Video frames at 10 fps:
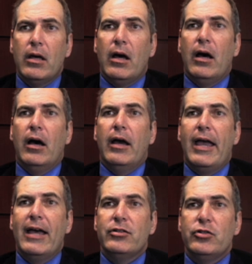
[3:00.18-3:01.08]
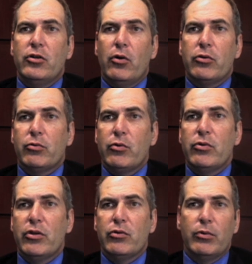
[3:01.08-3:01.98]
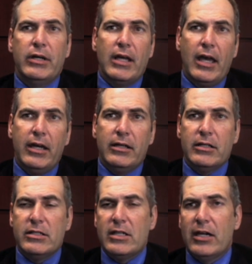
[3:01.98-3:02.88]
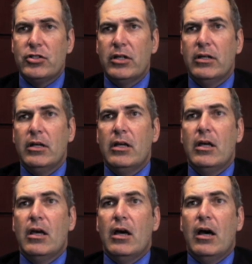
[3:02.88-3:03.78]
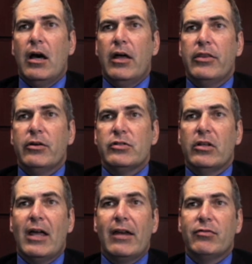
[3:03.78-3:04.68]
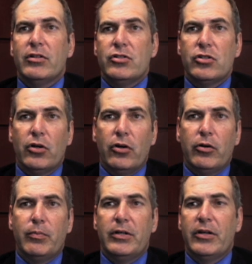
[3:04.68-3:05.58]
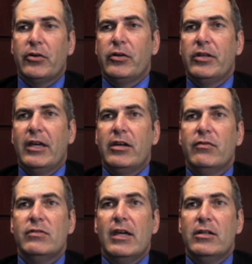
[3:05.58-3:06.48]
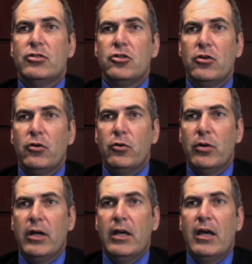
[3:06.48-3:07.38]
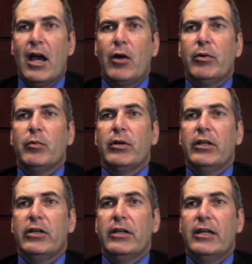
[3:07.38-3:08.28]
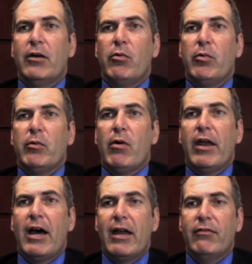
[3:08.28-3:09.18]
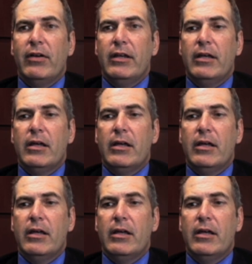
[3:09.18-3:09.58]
As you go through the 3-day session, there's a lot of concern, particularly at the end of day 2. Are we really going to get what we want out of it?